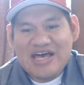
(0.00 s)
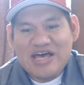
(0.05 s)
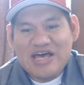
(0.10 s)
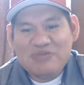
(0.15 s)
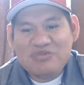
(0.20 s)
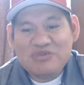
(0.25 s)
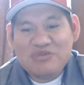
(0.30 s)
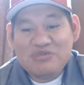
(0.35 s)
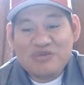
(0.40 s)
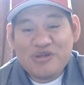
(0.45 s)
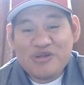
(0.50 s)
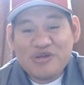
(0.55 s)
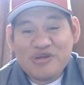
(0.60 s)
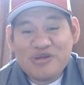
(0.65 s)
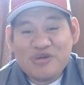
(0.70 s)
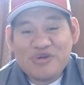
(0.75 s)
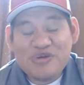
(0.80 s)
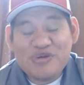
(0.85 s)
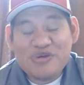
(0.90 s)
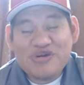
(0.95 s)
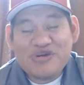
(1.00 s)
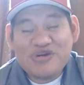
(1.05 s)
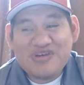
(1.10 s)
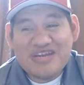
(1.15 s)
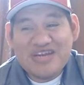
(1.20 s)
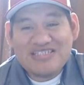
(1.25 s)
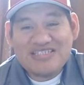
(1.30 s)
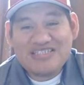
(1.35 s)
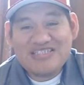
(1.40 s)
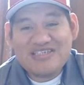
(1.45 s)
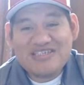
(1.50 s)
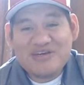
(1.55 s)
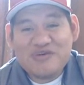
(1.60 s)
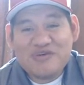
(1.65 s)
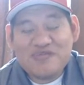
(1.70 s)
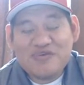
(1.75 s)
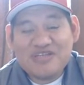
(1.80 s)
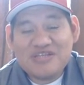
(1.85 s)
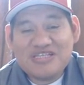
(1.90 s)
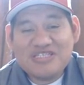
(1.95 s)
people are going crazy
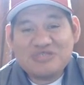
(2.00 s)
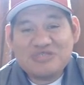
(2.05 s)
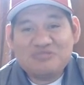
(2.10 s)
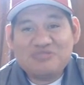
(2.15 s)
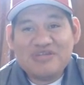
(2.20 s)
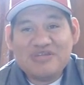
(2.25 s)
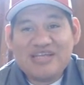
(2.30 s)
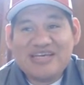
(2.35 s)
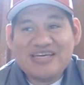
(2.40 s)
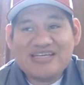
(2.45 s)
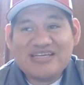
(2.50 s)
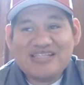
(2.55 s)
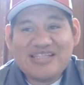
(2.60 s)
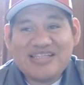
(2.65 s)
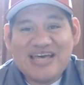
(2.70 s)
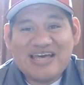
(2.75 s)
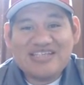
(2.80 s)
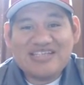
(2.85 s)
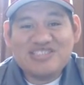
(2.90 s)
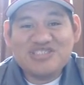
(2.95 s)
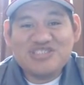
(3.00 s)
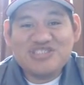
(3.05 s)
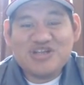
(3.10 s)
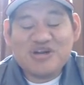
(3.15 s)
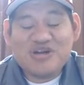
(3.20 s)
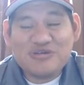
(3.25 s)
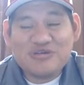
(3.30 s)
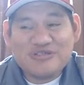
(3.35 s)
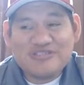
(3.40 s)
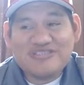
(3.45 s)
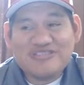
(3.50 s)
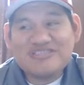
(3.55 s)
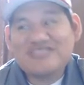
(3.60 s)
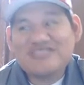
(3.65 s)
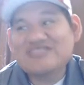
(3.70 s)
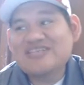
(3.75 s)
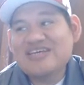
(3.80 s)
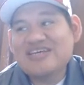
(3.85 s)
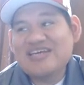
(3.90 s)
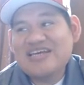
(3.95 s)
over these blank line journals.
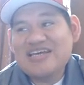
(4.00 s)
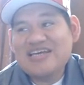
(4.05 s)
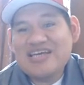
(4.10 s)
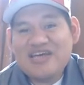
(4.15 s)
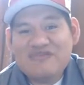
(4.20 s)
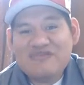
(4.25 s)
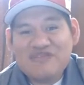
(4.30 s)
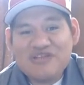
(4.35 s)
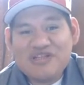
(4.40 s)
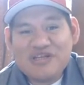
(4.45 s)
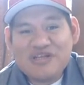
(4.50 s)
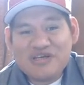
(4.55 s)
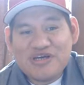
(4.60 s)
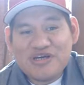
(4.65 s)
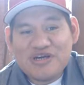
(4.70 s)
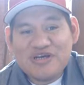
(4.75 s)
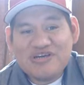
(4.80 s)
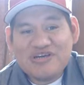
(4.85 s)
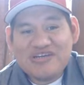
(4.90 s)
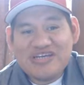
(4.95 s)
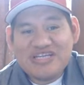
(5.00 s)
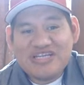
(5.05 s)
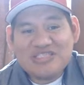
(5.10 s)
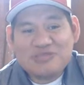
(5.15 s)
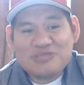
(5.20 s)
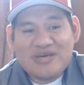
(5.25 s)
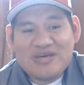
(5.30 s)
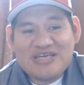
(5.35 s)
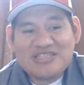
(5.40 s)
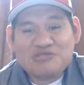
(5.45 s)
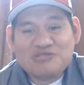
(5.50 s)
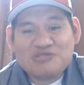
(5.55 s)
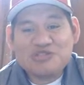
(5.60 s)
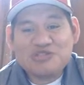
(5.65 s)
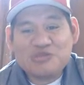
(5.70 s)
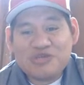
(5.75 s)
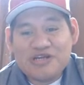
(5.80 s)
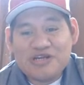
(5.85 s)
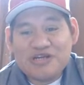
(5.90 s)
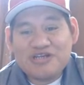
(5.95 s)
If you look on Createspace, which
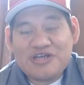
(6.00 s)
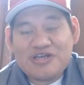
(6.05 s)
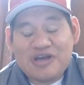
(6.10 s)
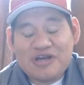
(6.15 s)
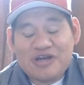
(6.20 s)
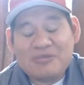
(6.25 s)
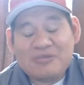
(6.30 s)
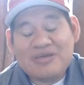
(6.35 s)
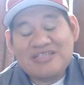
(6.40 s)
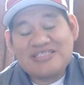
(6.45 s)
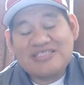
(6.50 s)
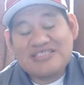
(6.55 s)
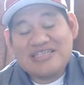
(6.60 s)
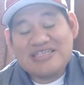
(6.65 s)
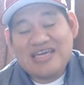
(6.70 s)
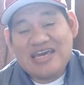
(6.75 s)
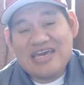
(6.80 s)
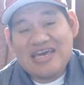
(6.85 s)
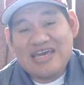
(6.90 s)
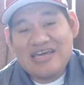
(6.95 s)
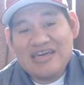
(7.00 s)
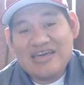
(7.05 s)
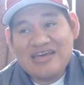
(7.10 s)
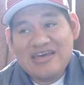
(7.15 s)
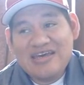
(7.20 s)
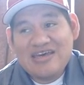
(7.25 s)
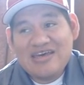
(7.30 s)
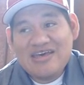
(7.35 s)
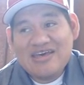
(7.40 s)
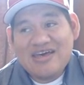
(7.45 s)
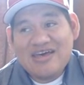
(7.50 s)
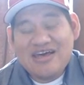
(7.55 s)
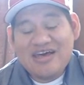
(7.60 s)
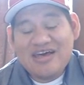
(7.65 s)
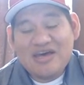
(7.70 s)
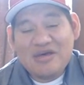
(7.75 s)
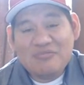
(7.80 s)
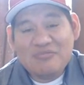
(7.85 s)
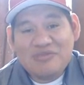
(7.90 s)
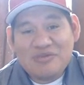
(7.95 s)
we're talking about today,
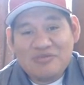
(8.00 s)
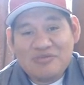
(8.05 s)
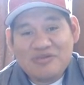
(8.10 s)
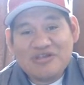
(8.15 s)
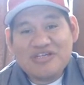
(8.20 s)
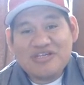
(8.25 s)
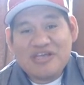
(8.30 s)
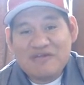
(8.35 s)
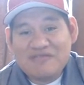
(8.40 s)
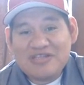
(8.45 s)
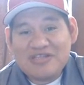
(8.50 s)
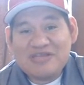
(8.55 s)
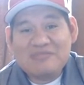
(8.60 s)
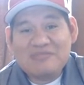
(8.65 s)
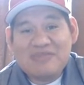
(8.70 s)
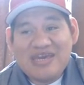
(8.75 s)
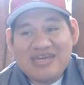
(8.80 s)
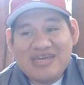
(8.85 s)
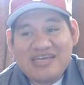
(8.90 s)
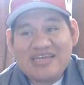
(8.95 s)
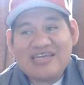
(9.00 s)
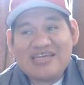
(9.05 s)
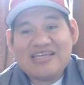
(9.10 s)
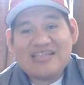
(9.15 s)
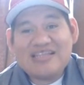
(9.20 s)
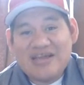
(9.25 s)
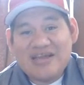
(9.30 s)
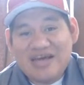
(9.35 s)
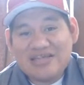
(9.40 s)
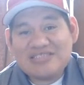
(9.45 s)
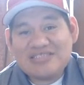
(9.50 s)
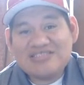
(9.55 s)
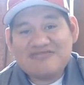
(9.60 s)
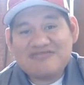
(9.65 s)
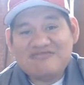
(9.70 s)
people are definitely making lots of